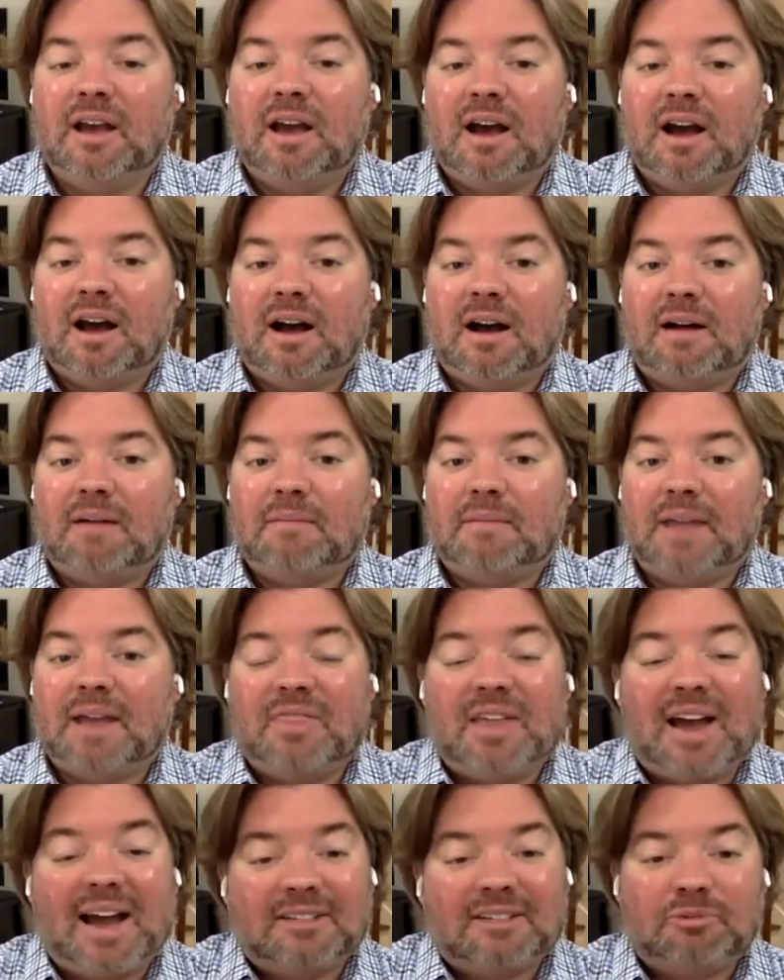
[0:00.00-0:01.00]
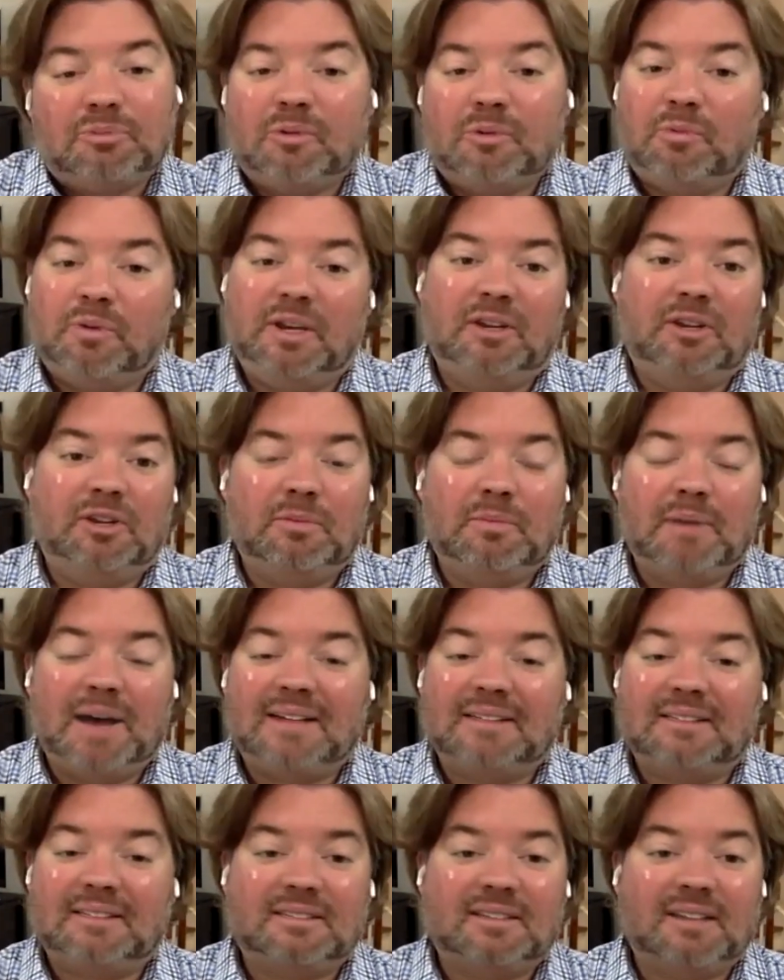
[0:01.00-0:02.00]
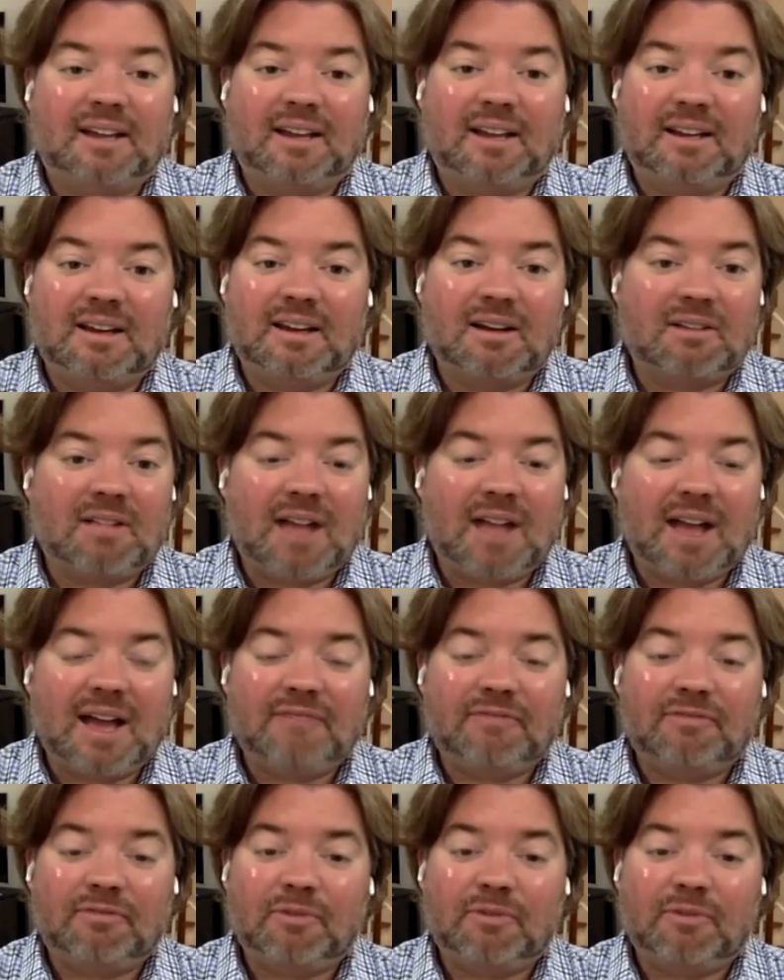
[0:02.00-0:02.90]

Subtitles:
And that's what we do best in Young Life.